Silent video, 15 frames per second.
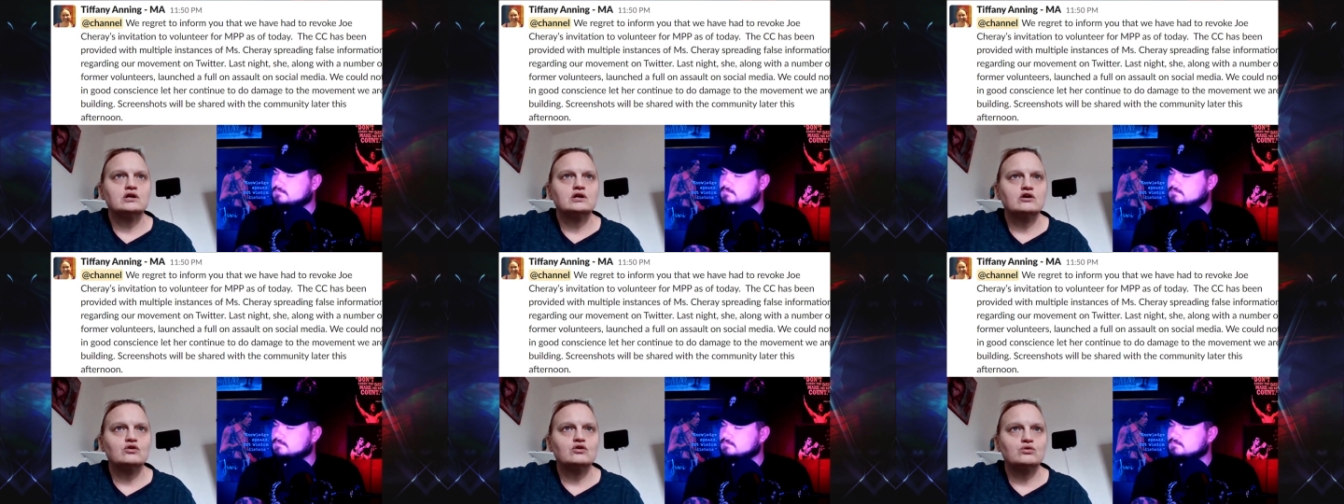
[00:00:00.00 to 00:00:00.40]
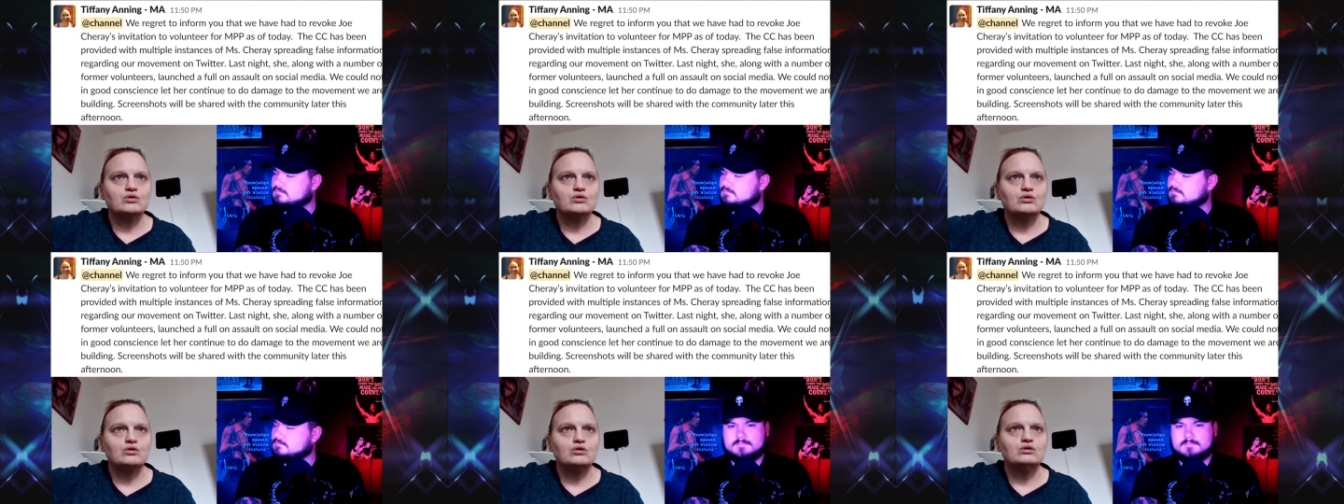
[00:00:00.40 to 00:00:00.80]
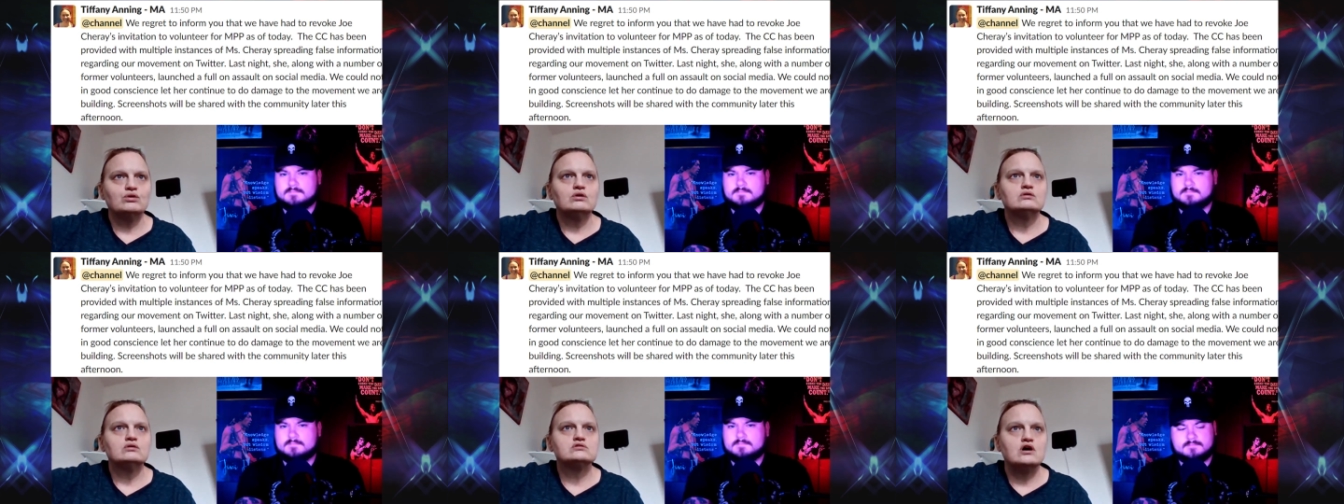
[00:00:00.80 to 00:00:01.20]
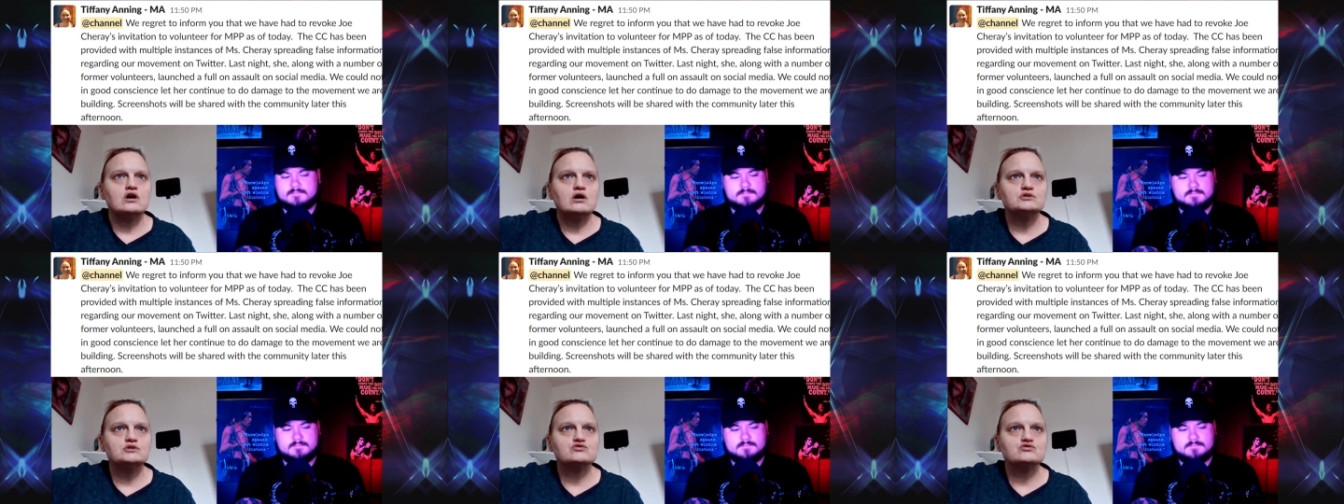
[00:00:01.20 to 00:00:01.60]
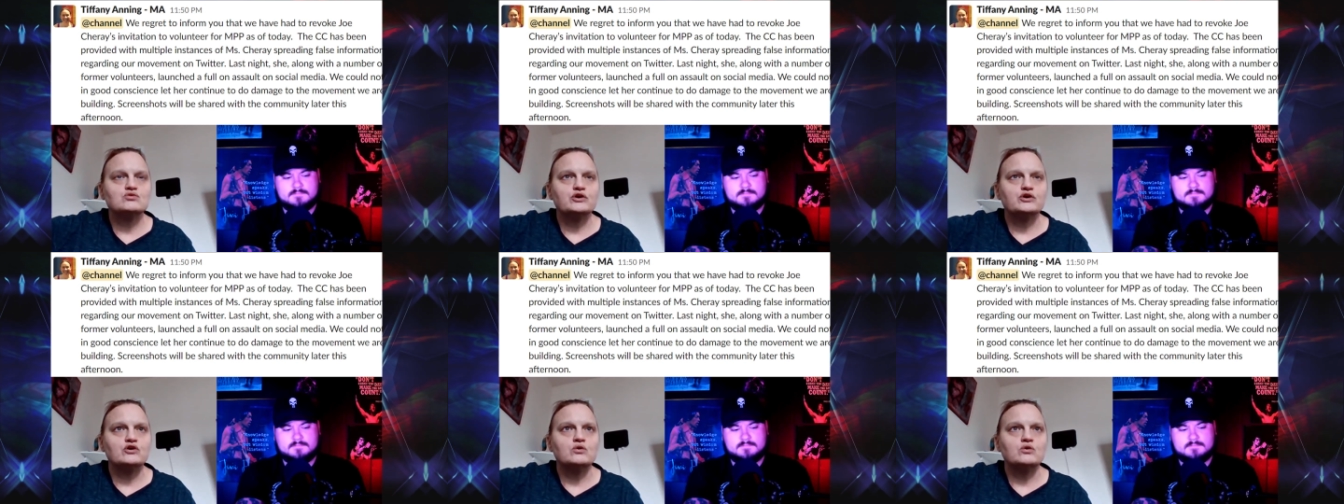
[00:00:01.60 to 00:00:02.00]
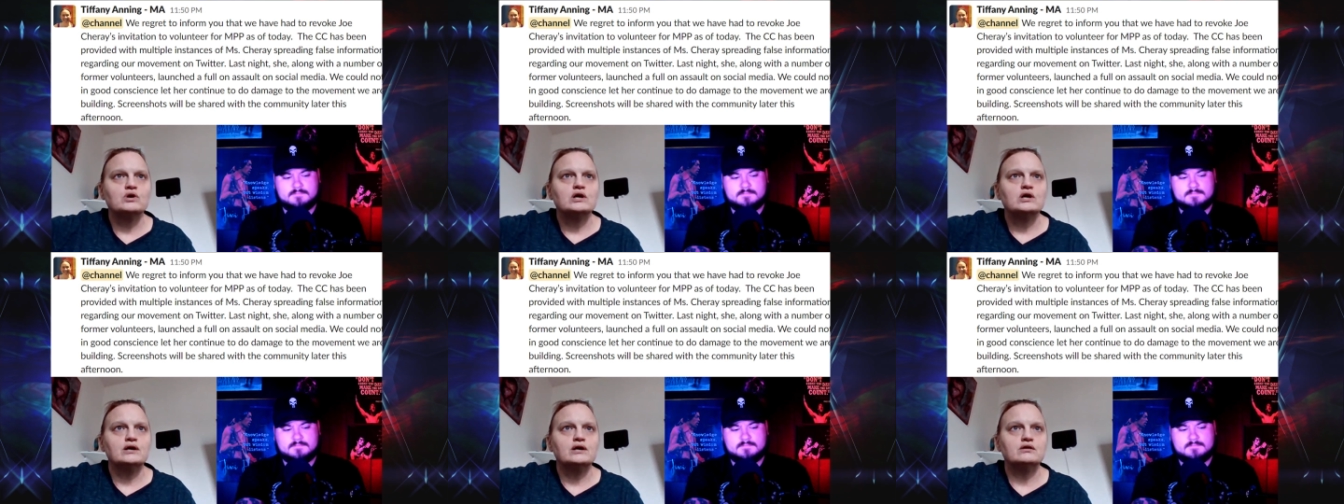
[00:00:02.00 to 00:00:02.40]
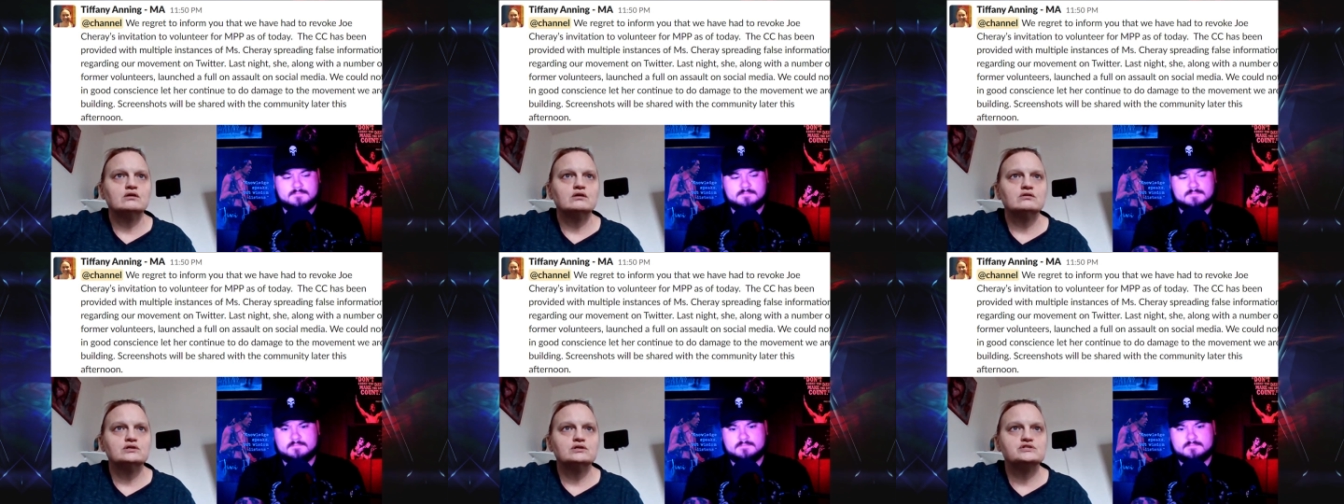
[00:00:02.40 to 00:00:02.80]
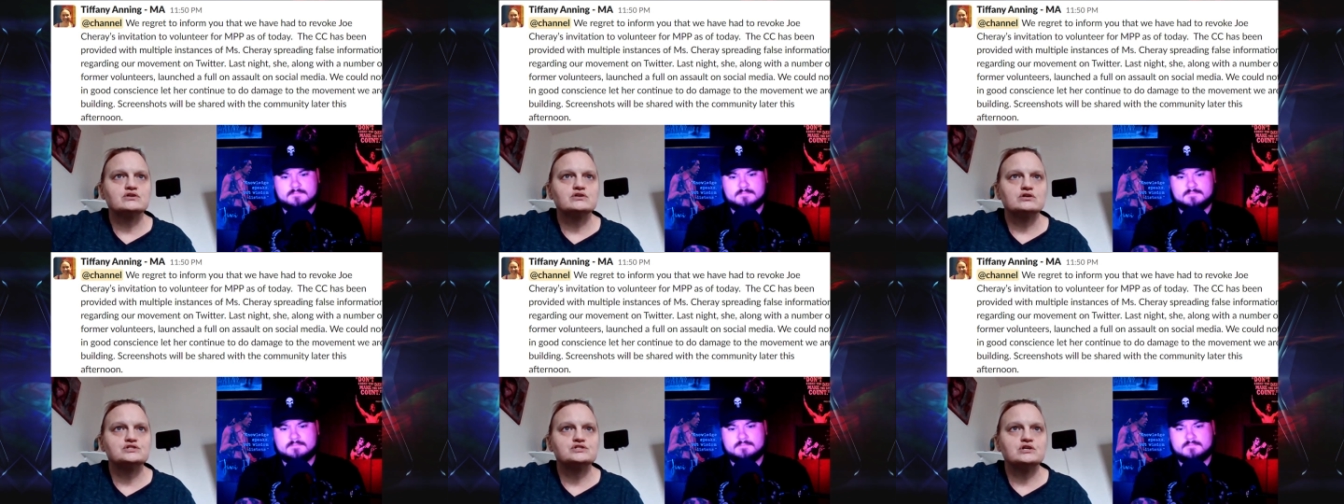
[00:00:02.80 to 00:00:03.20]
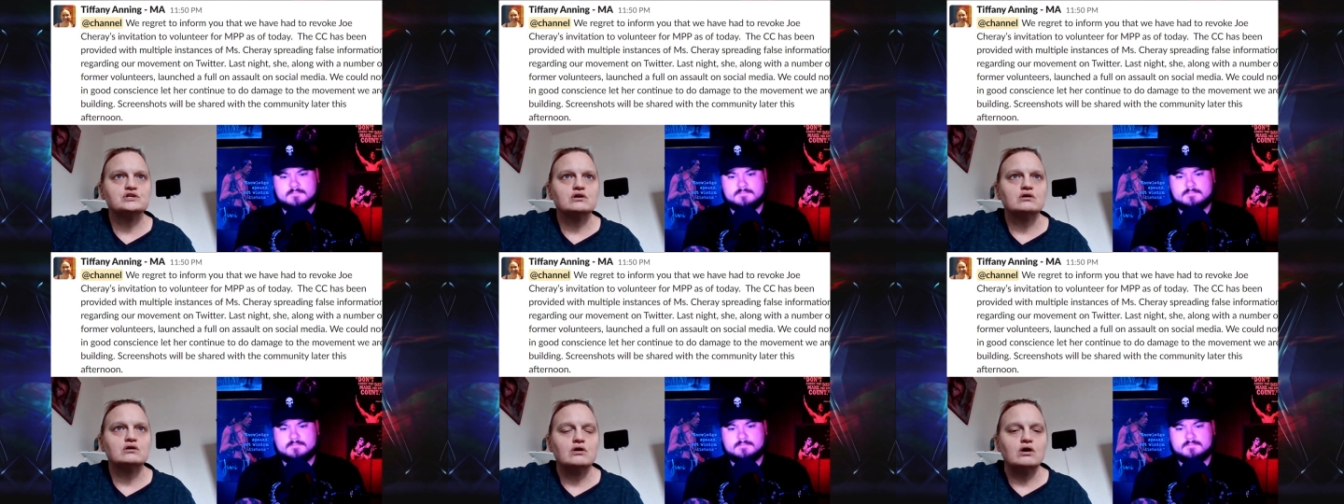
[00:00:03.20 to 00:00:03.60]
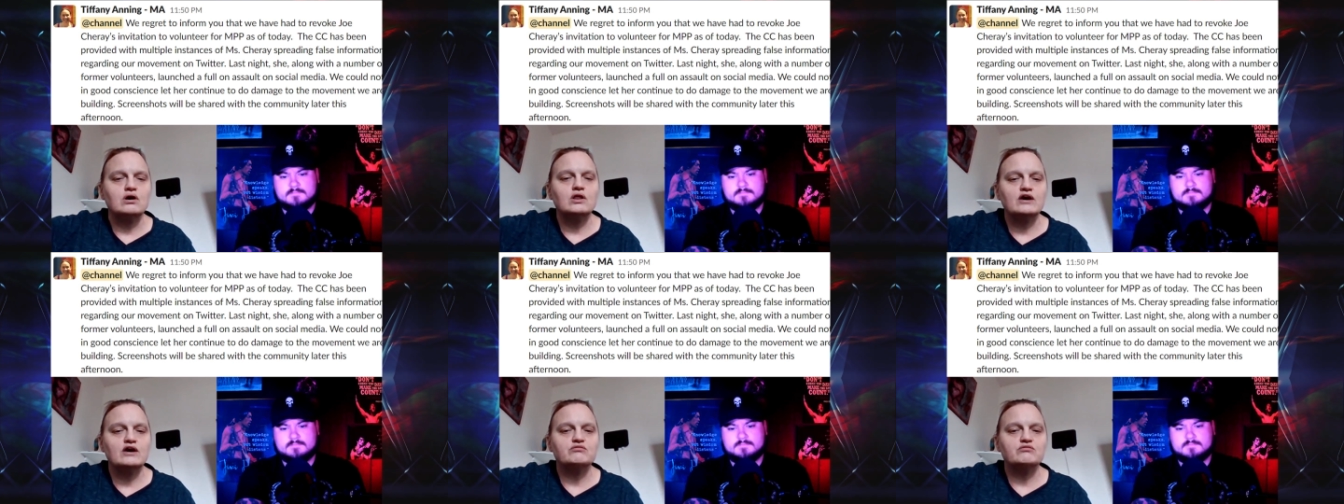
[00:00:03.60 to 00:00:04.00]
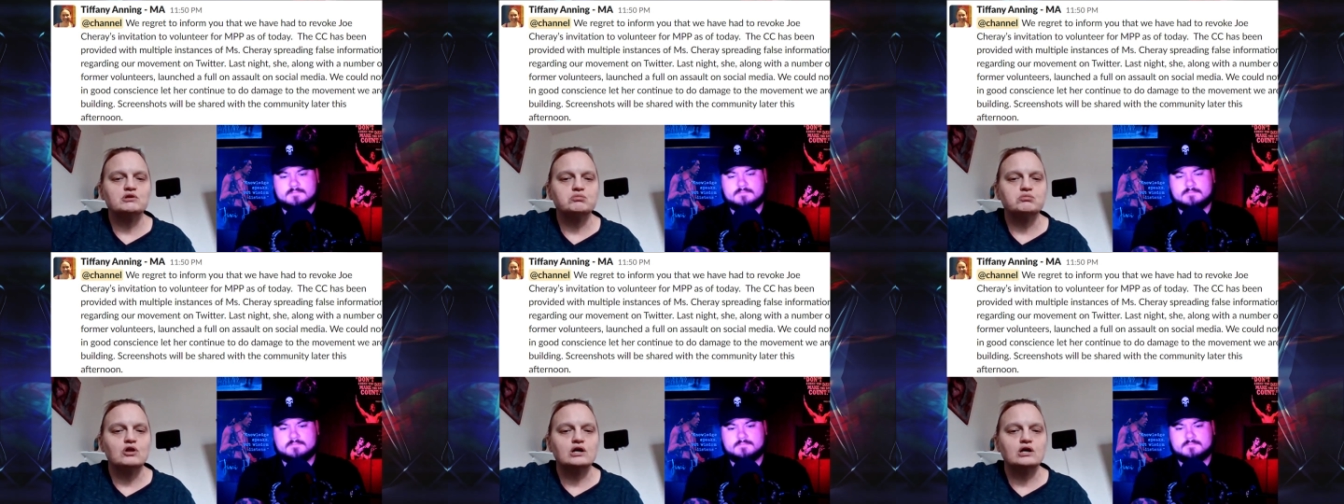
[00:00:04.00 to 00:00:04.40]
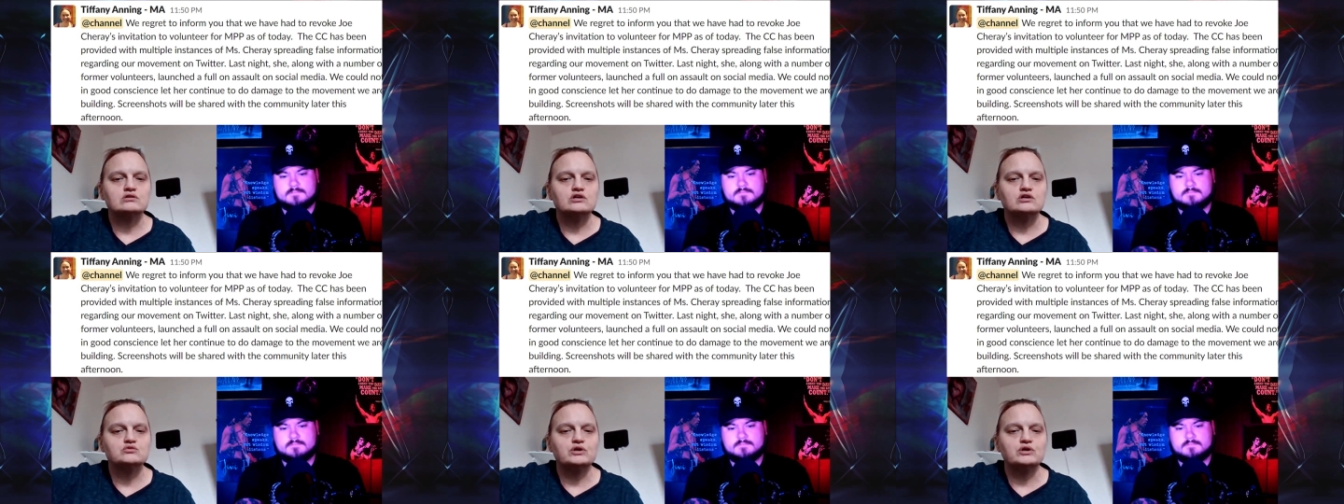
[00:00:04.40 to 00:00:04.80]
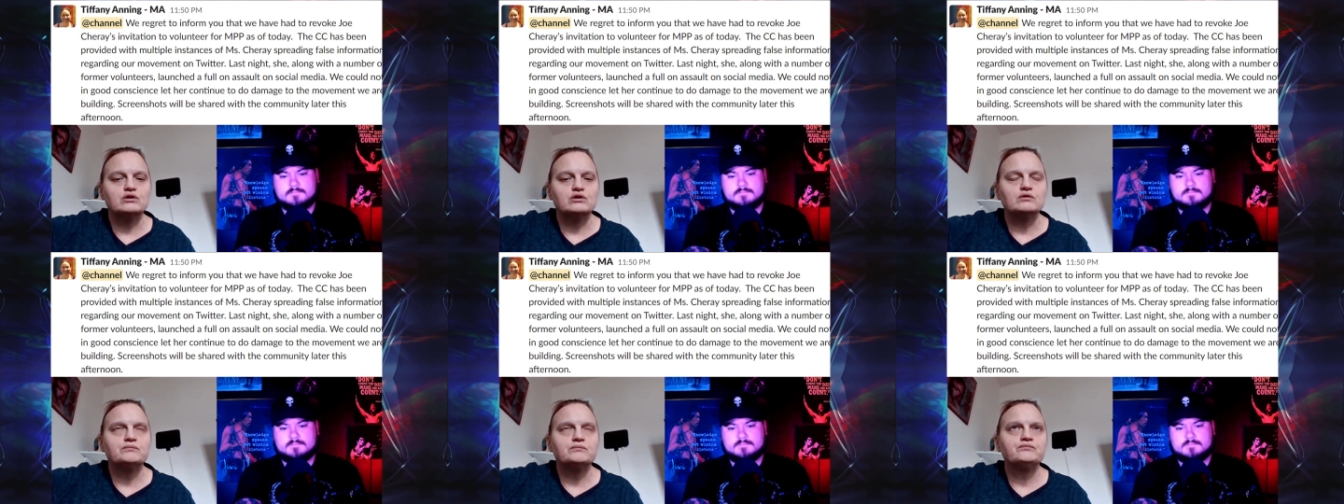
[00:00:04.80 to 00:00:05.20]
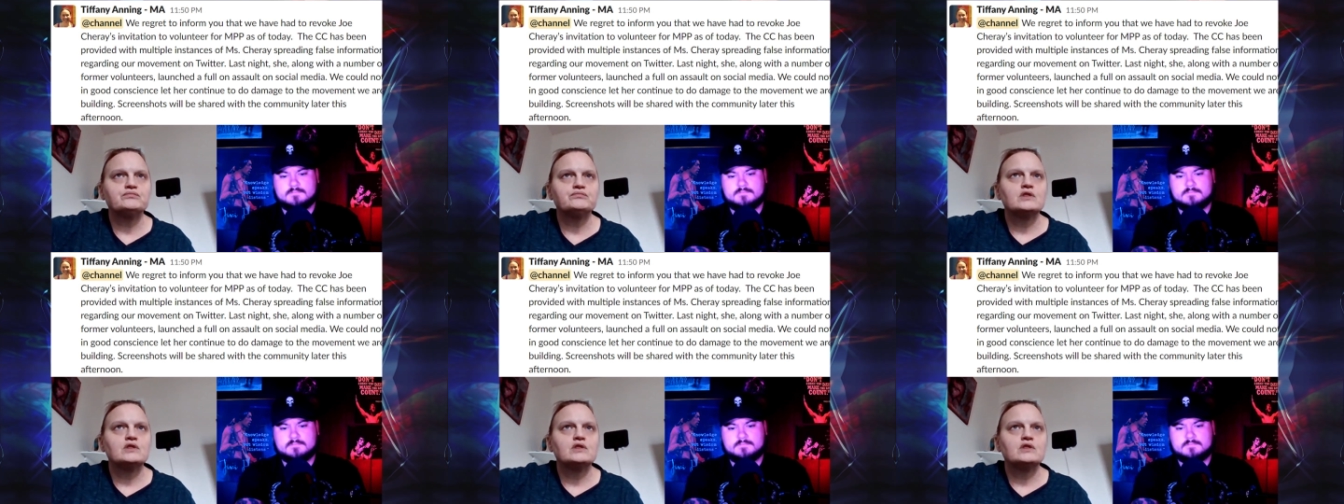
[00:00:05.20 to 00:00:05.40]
Carol Earl, Thomas Royko, and Annalise Garcia all have me blocked on Twitter.